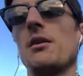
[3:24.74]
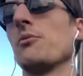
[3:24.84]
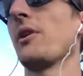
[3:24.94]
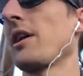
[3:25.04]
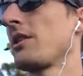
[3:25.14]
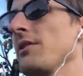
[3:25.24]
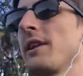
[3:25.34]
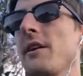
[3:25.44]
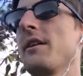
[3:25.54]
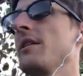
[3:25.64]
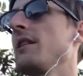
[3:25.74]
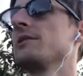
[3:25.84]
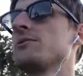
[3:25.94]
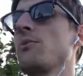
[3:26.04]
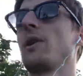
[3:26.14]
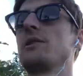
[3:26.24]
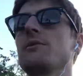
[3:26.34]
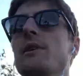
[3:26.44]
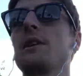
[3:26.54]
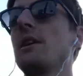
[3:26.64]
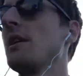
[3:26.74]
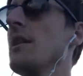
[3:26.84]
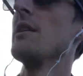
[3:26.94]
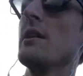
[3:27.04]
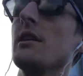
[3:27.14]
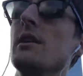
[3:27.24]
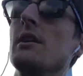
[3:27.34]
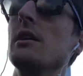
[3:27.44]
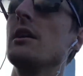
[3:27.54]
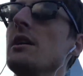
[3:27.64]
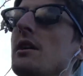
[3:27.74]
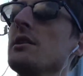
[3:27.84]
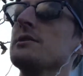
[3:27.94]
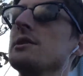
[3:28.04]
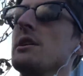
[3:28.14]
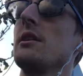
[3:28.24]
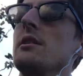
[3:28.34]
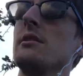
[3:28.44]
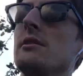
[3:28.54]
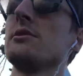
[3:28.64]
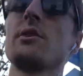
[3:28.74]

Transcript: we're not going down there. That's way too windy. Let's see. Which way